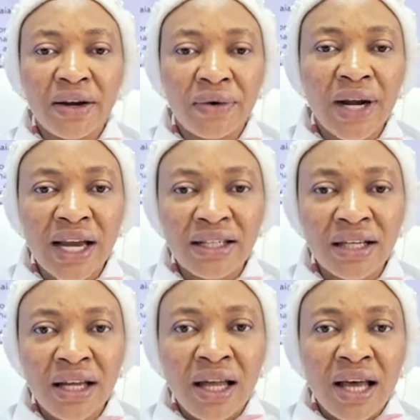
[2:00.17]
and cry,
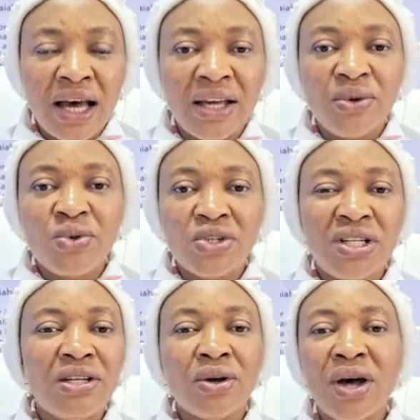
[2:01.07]
and you
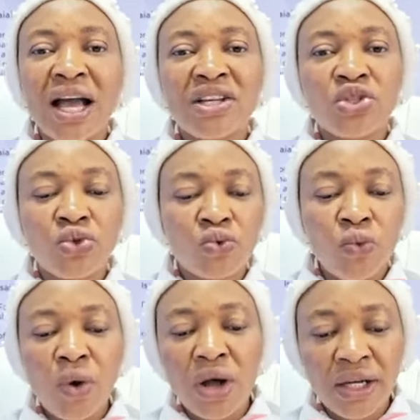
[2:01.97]
see your eyes
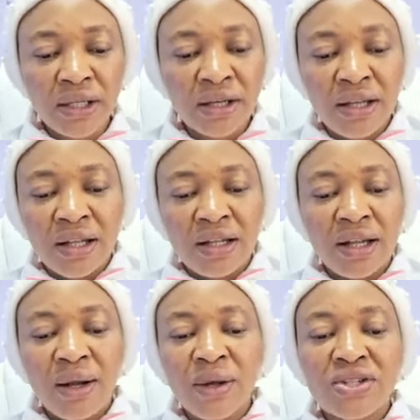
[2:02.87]
swollen.
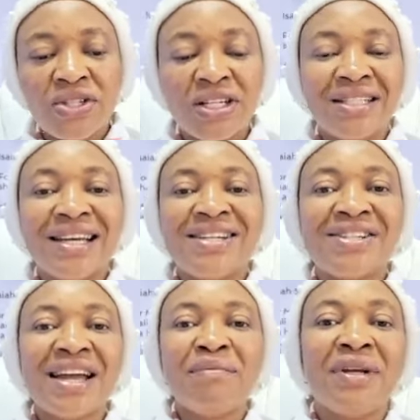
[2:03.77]
The Lord said, there
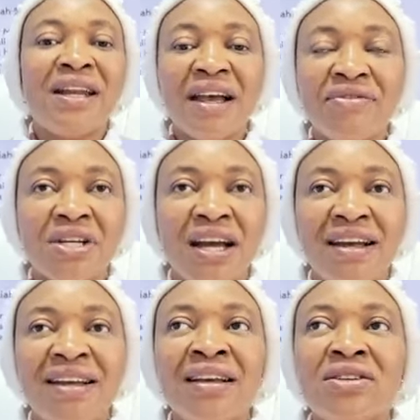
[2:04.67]
shall be laughter.
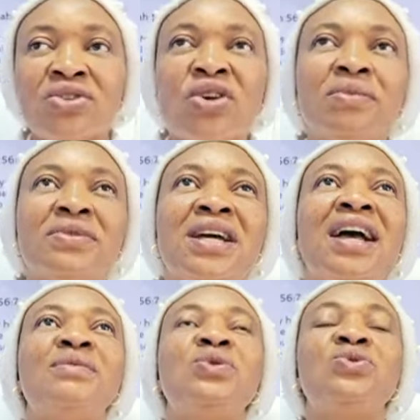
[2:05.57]

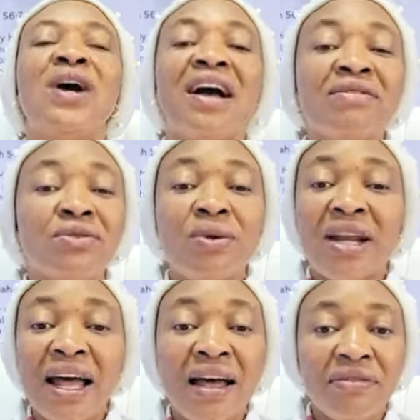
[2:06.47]
Sometimes you have to
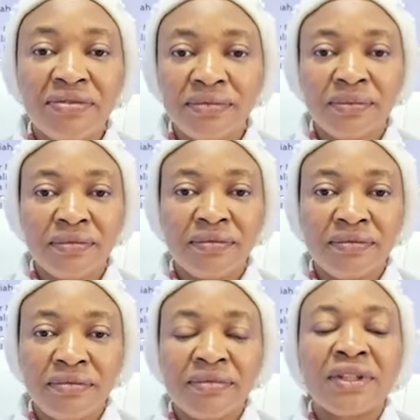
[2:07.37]
laugh.
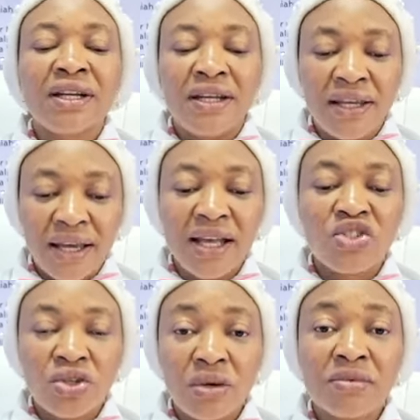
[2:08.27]

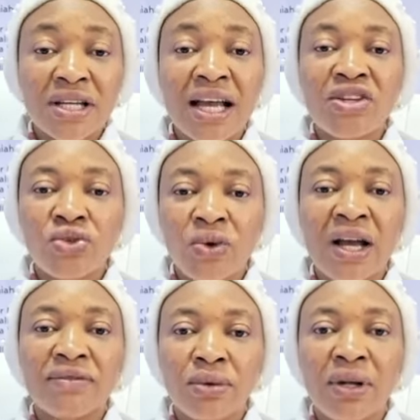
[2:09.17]
Yes, sometimes you
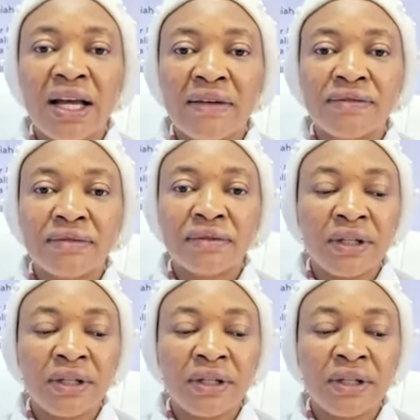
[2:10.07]
have to laugh.